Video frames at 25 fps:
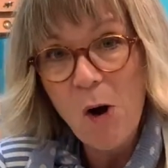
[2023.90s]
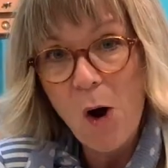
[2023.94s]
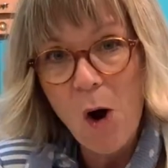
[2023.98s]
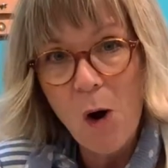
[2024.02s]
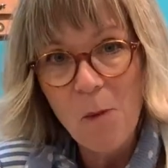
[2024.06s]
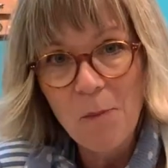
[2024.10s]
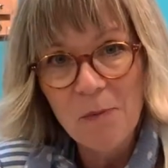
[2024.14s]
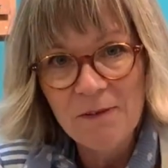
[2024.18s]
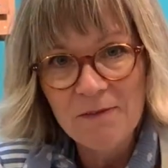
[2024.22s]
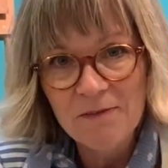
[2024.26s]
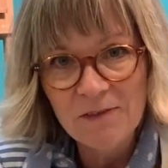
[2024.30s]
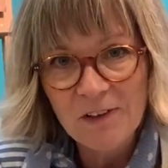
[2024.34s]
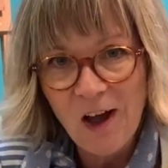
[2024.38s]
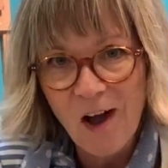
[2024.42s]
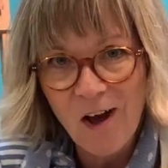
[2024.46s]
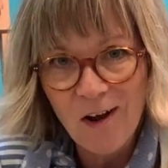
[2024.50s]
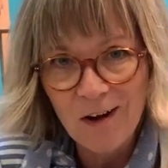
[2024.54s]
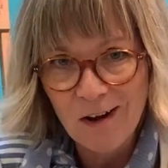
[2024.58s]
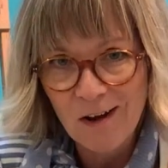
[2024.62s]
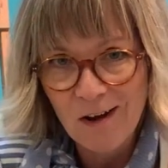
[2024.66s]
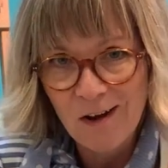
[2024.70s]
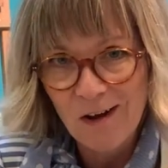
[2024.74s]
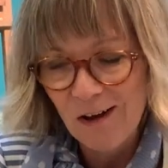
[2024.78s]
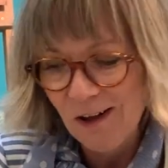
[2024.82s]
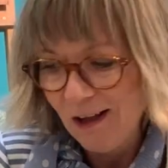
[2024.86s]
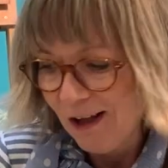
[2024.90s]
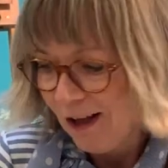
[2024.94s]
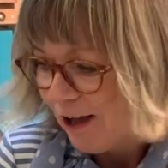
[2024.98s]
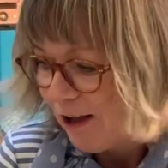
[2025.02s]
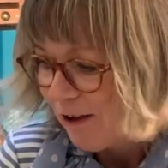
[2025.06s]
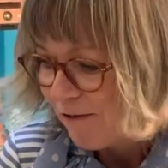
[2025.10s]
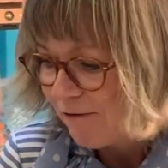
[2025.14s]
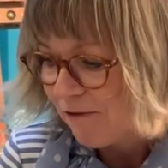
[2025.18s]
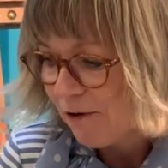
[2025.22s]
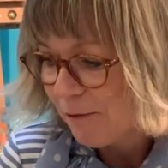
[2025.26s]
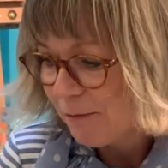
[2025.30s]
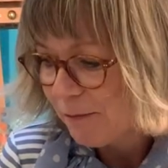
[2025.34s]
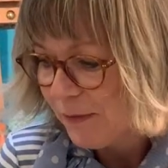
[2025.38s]
pop of colour
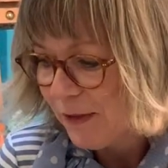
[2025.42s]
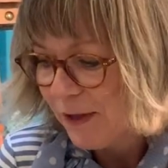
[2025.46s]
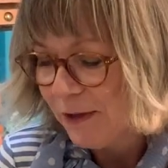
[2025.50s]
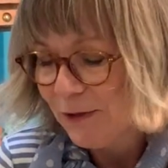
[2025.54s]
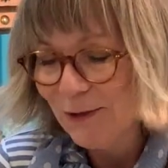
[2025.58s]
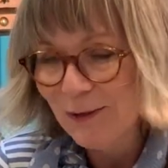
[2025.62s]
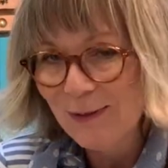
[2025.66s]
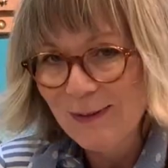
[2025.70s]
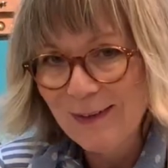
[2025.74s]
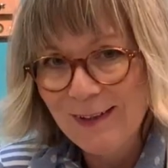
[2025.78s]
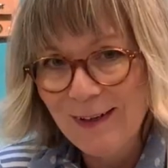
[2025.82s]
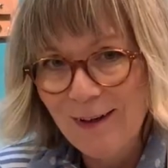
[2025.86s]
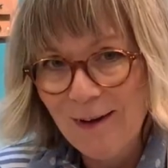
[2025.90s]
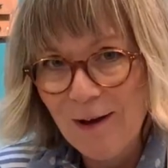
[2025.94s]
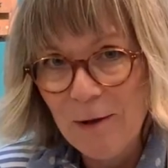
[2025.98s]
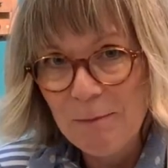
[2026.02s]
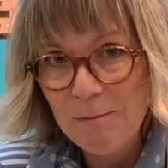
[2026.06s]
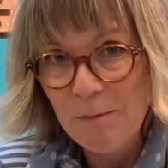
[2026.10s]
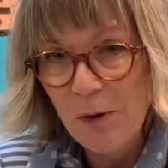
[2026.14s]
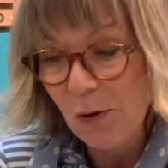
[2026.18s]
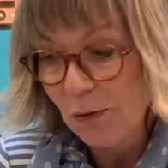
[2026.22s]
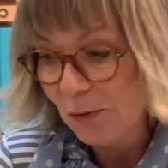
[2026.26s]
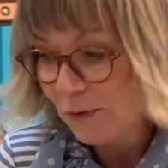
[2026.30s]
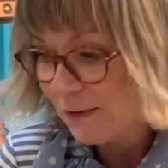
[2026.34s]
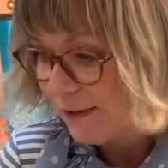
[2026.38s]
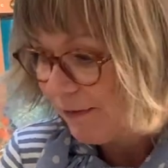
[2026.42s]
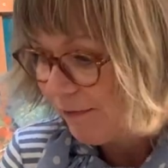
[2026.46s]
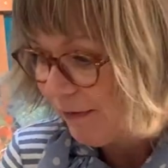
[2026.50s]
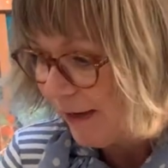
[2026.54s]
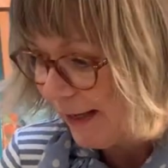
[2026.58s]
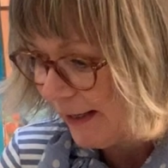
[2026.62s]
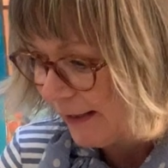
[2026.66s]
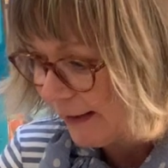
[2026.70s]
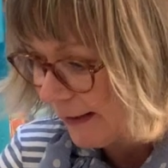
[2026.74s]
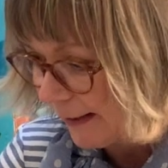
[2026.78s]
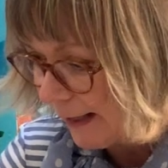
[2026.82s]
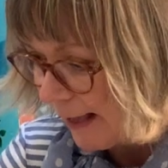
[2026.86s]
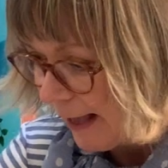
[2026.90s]
from those pots of
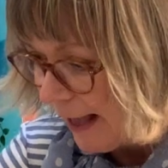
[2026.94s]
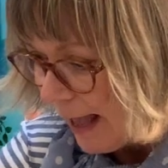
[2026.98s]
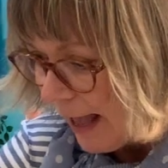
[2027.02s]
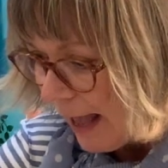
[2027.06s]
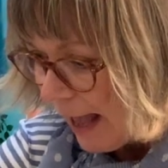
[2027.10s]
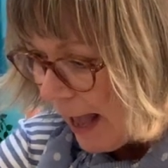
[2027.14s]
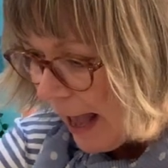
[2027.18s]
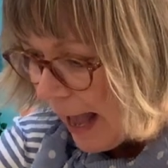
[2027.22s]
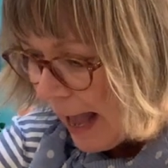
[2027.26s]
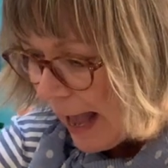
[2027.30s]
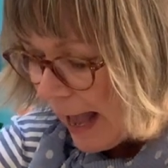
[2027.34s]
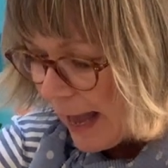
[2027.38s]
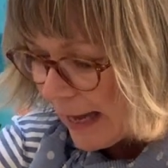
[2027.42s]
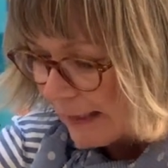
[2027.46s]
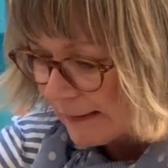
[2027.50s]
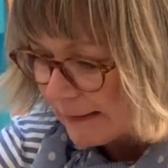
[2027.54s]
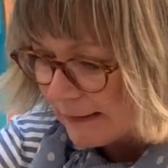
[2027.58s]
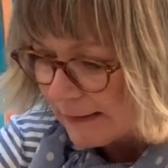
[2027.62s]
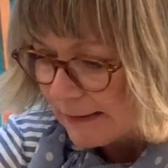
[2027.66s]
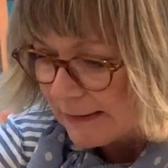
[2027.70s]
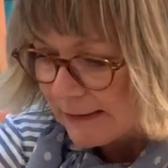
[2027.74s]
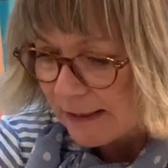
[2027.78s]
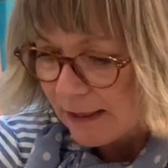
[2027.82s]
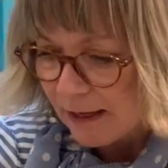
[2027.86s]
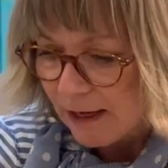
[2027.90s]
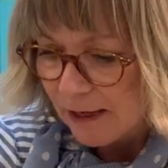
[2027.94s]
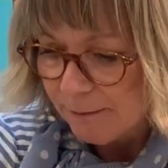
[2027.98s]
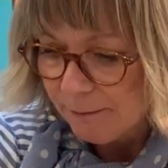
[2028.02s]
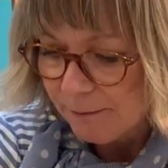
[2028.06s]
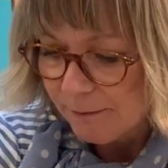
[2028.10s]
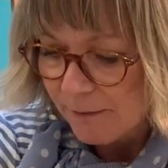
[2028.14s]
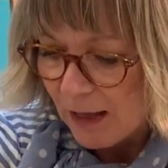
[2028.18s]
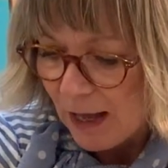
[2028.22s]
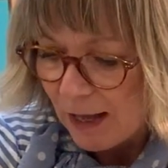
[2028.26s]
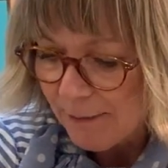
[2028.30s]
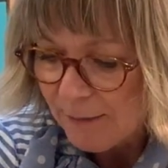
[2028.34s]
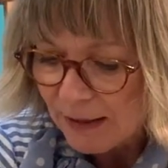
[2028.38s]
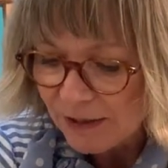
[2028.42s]
ink. And
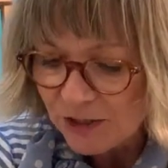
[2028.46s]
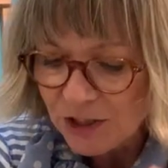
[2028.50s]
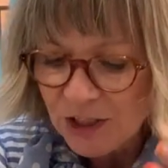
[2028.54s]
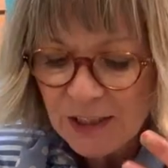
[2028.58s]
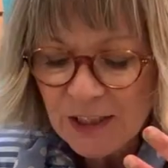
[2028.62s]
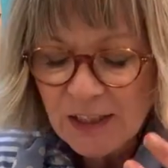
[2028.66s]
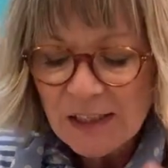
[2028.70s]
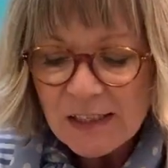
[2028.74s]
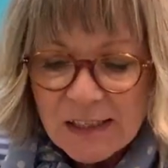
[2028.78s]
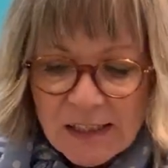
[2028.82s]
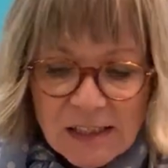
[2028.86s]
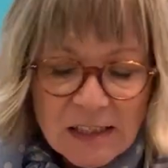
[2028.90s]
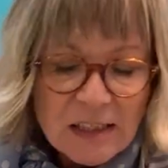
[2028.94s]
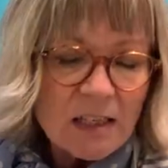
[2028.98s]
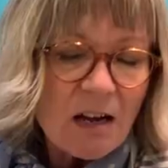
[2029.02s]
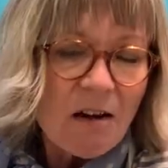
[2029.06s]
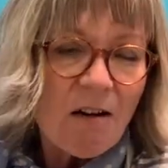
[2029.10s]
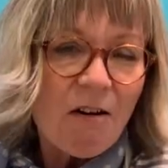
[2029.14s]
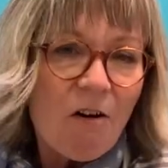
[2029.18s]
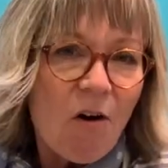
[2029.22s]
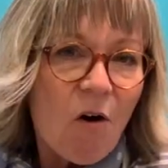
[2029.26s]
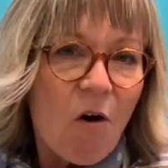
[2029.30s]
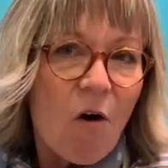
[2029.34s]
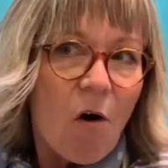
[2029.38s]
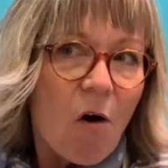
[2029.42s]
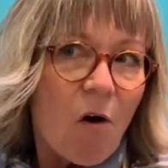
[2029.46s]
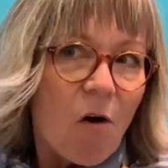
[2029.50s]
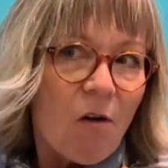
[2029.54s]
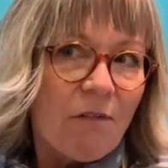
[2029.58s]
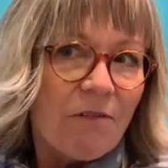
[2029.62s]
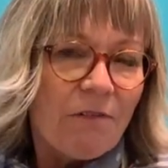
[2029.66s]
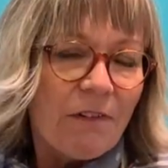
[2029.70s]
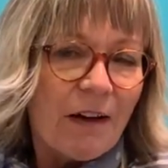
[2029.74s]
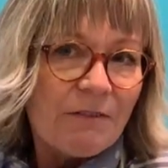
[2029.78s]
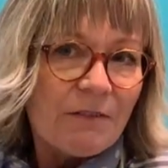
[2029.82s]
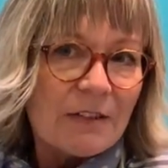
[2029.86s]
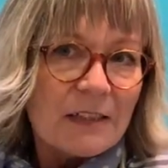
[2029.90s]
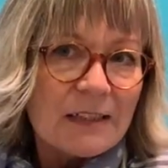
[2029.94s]
I'm actually going to start off,
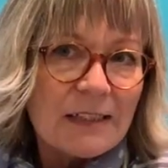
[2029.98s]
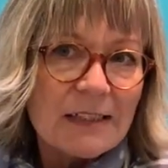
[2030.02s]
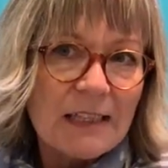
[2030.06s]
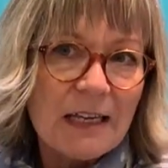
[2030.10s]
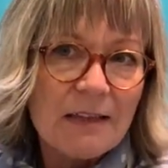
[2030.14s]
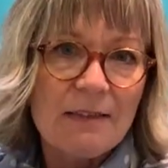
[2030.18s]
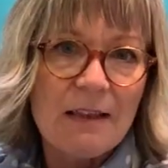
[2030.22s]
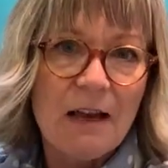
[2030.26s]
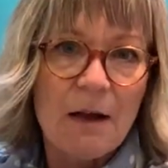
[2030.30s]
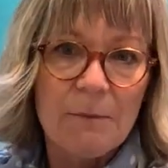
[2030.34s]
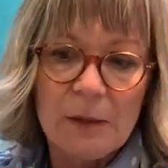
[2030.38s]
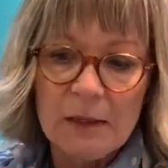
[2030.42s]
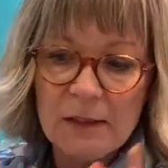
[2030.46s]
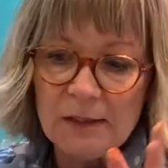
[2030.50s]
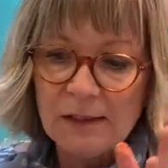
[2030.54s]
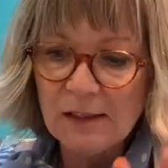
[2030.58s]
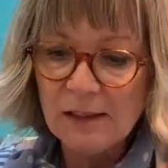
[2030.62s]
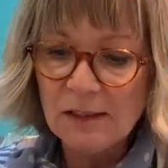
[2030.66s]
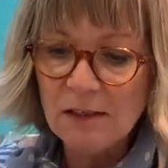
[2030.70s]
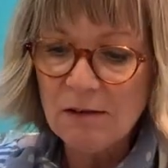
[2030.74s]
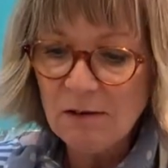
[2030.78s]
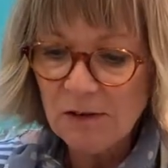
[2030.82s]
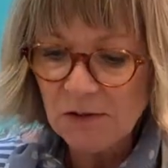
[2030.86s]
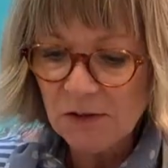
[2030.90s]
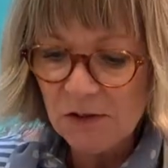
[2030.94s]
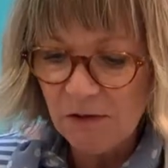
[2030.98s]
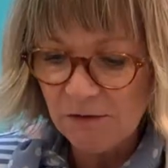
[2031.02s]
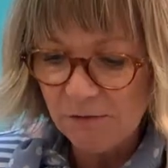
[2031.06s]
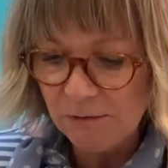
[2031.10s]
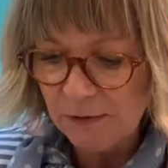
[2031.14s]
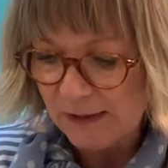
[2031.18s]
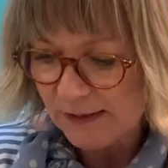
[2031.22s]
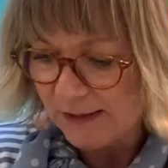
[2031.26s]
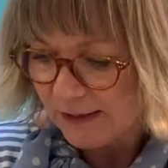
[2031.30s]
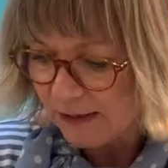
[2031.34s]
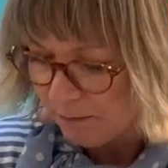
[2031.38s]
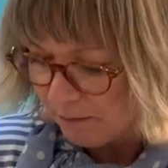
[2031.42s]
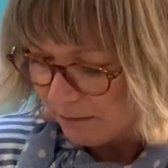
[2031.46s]
having said that, I'm going to start off
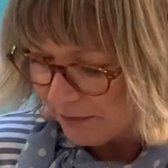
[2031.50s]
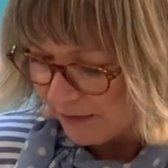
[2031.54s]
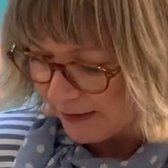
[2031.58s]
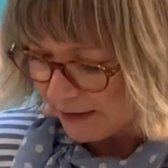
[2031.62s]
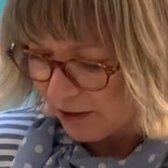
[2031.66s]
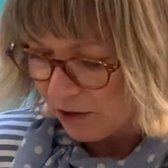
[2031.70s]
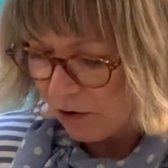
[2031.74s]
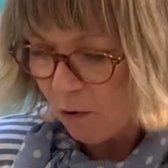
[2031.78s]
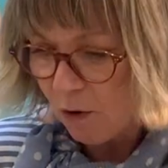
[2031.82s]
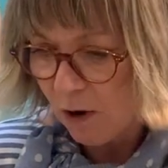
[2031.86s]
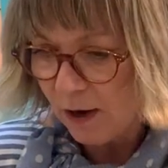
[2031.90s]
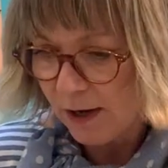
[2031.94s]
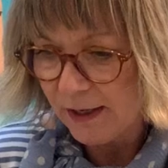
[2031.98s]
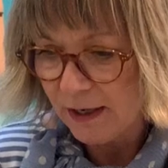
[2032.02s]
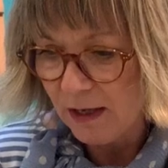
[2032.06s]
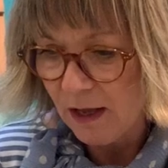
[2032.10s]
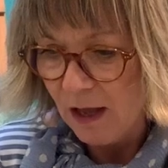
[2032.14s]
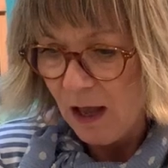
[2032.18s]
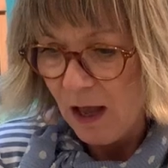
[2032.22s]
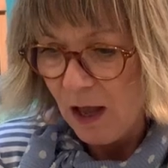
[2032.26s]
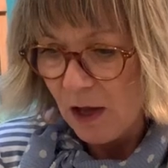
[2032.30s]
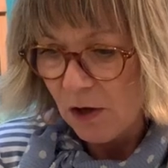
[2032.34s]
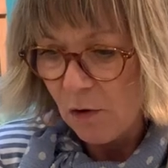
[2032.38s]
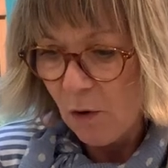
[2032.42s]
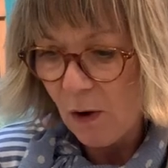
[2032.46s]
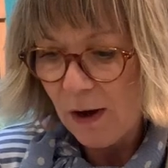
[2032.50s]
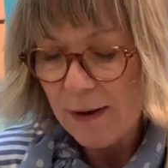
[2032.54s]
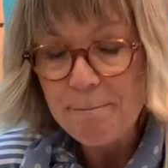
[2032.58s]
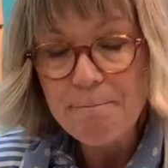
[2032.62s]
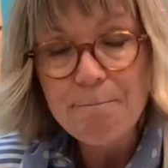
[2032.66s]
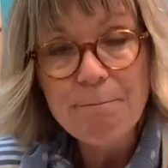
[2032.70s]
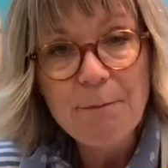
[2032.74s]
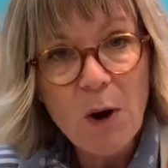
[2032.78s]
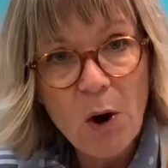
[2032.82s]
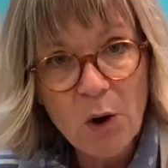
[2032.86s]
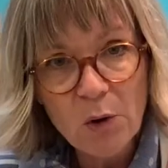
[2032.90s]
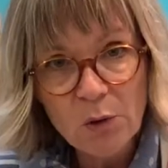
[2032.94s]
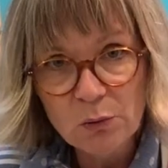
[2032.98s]
with something quite
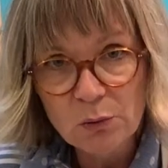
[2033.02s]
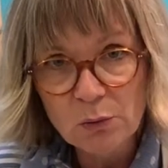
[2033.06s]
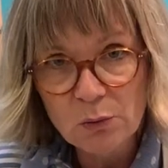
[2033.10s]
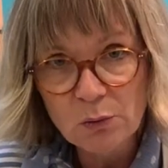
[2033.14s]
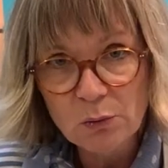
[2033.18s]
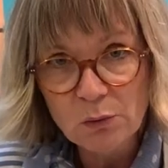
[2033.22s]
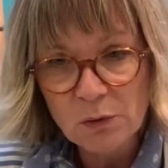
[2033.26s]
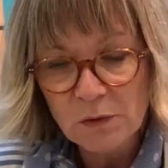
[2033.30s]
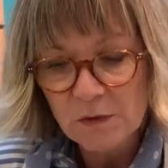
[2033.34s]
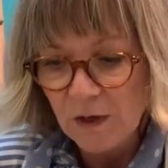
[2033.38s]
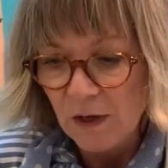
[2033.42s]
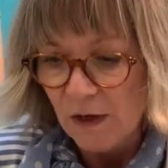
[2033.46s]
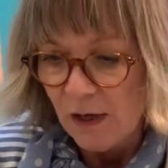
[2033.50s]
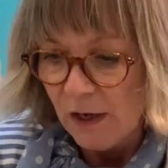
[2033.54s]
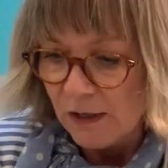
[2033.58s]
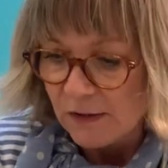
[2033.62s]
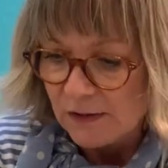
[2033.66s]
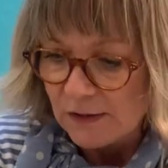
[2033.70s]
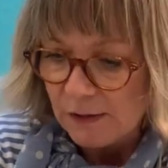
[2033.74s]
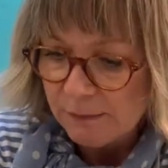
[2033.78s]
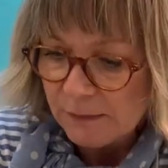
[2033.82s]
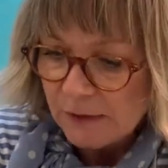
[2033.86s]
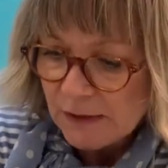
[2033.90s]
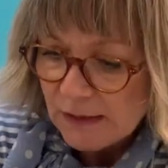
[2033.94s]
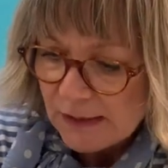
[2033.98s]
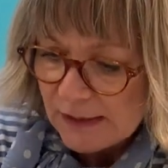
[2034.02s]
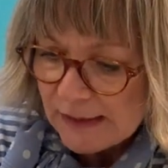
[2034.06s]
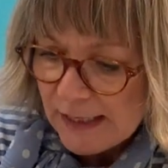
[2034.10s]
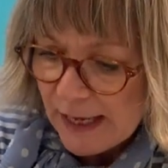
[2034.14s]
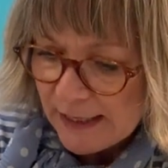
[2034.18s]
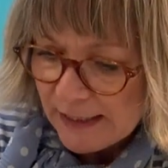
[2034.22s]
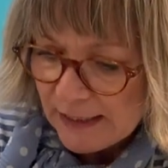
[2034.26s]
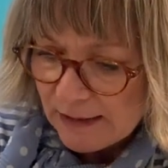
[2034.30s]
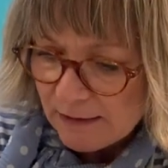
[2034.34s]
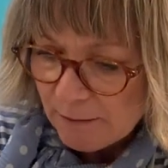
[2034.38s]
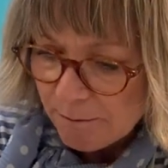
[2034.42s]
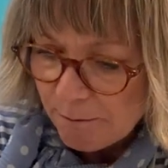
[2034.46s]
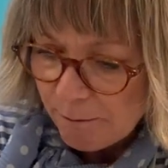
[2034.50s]
bold. So I'm going to
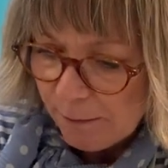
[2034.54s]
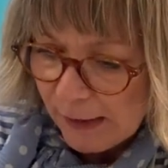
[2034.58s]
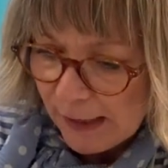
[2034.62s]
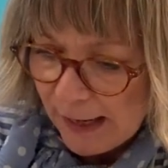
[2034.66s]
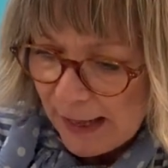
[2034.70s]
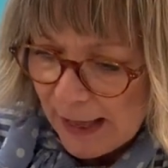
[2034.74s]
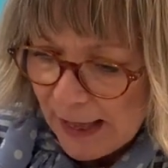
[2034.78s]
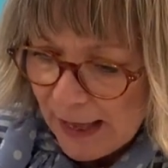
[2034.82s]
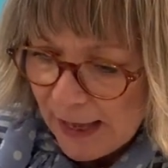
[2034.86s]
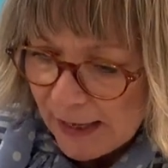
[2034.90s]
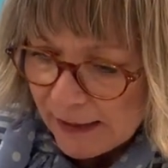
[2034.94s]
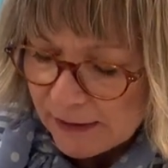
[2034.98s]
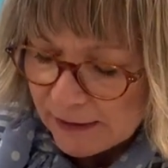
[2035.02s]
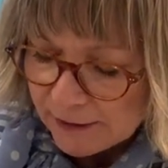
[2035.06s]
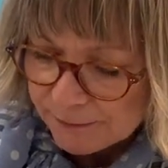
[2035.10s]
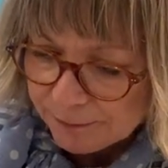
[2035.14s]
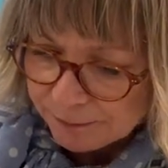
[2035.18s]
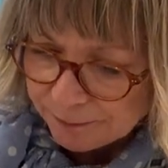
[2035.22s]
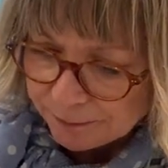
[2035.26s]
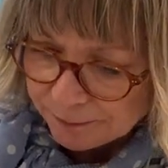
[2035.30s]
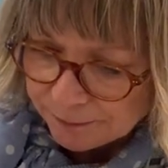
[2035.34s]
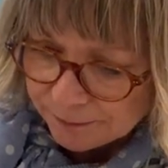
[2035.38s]
take the black,